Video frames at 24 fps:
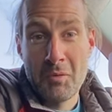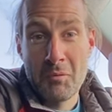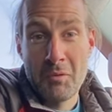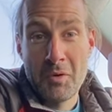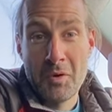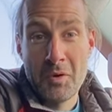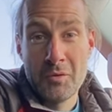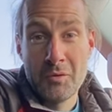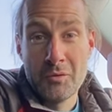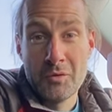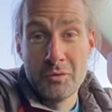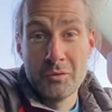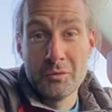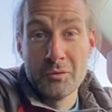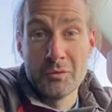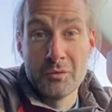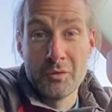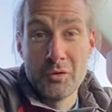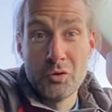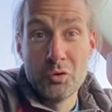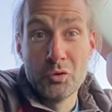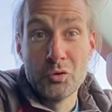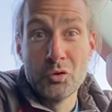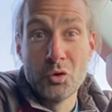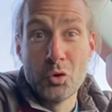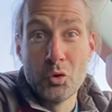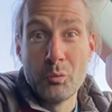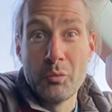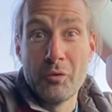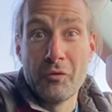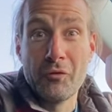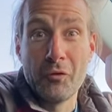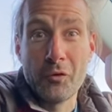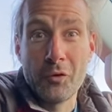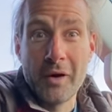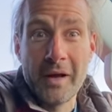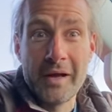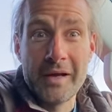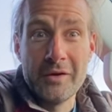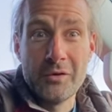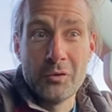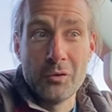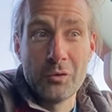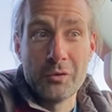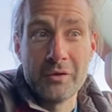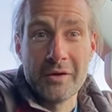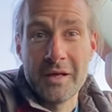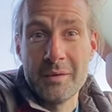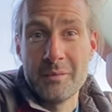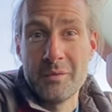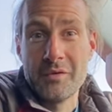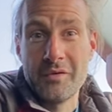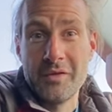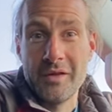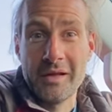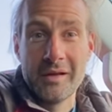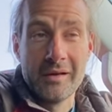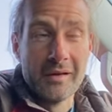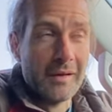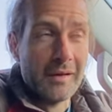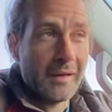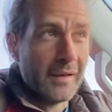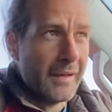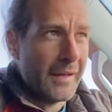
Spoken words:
you'll know before I know type of thing.